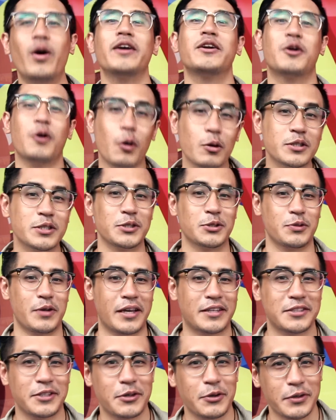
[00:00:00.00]
what goes
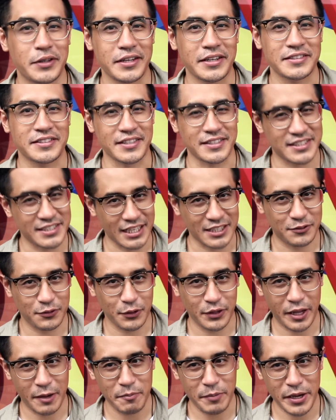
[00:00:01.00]
into executing a
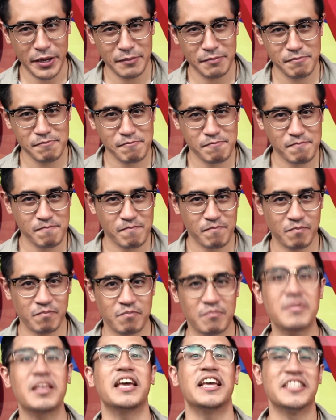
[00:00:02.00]
successful campaign?
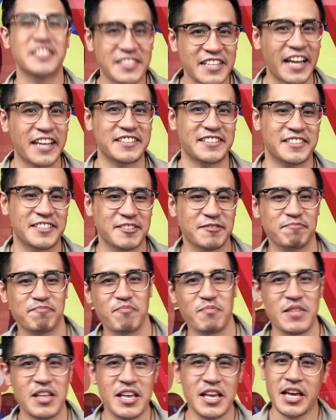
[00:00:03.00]
Insights.
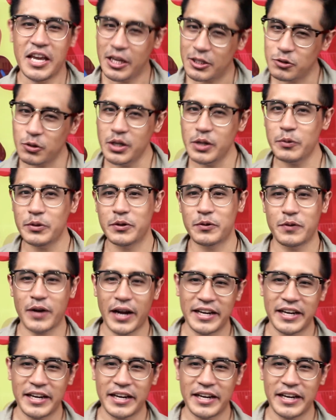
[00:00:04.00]
It's only with